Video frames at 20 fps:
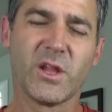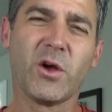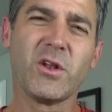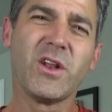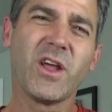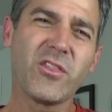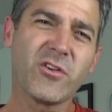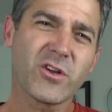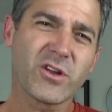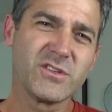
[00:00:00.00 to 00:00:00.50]
Now
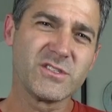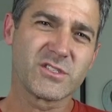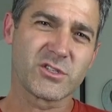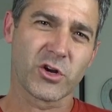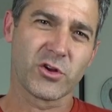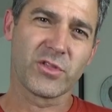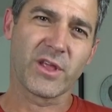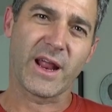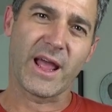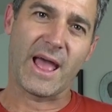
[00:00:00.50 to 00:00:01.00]
another
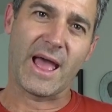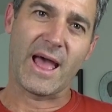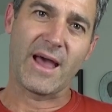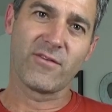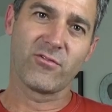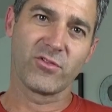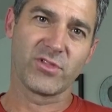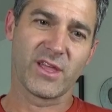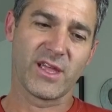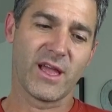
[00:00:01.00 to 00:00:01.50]
concern that I
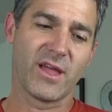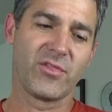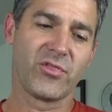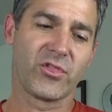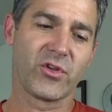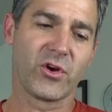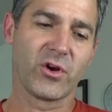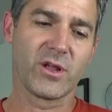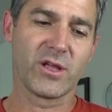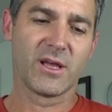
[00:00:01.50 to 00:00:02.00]
have with the
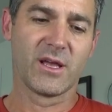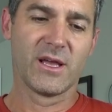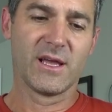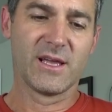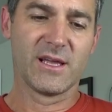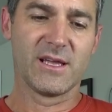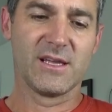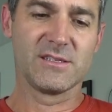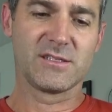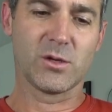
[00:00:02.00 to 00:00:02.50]
N30
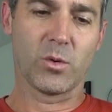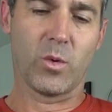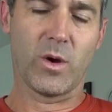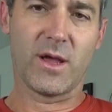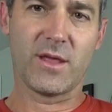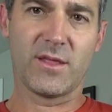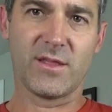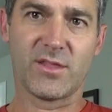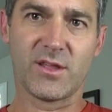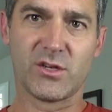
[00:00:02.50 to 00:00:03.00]
is the
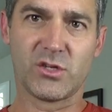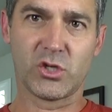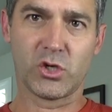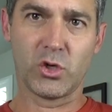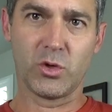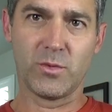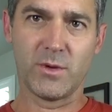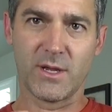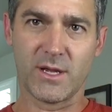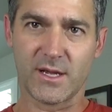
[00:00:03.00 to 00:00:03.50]
way that the
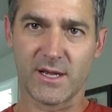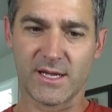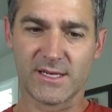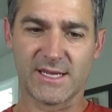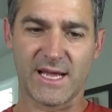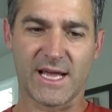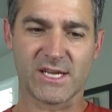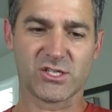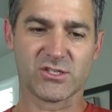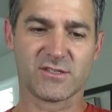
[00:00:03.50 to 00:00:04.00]
tubing
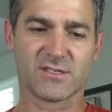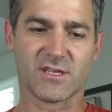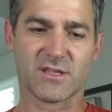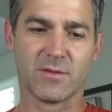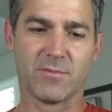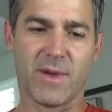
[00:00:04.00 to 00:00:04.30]
attaches to the